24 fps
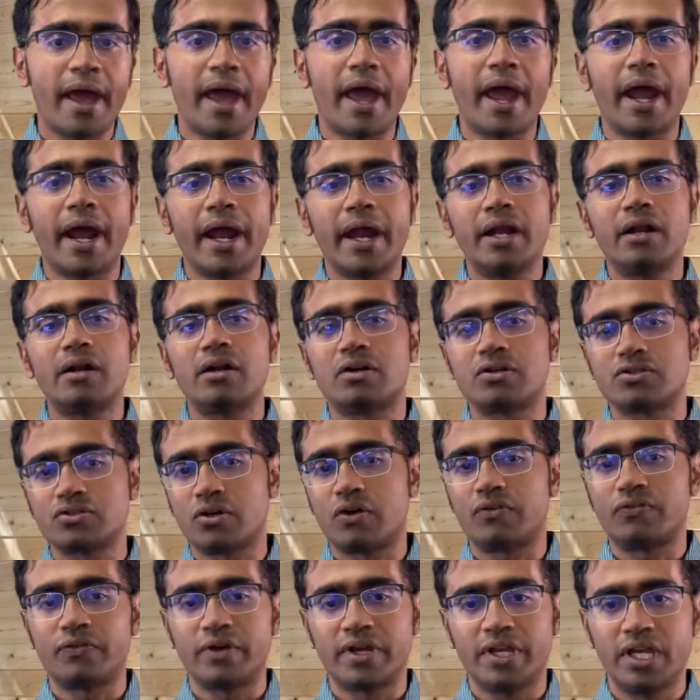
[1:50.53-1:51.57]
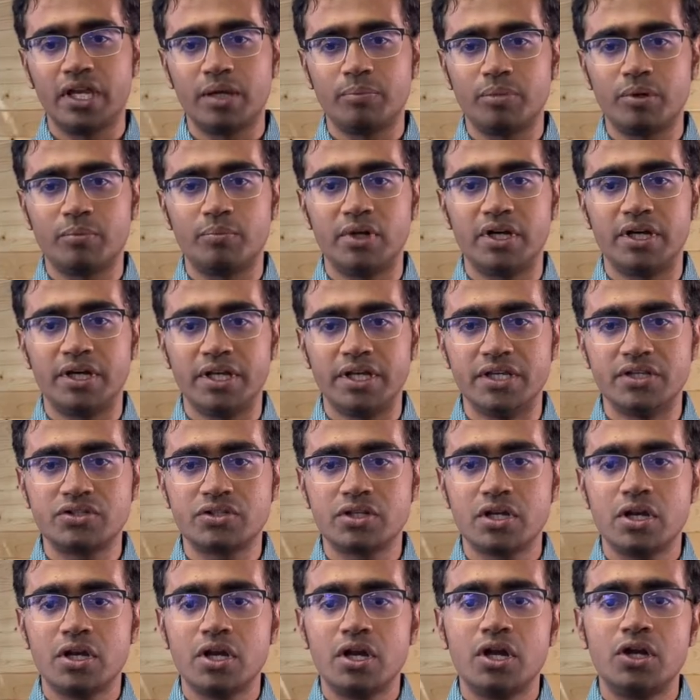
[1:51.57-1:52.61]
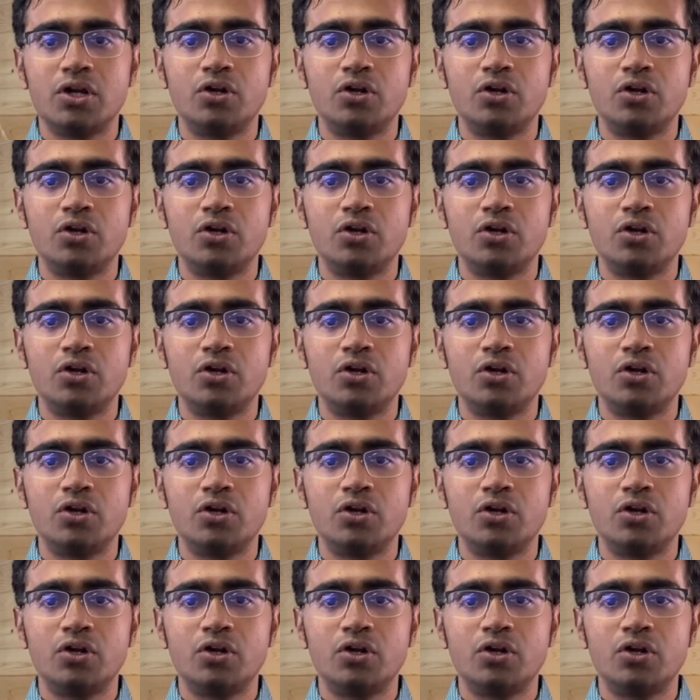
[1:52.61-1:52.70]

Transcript: and our software capabilities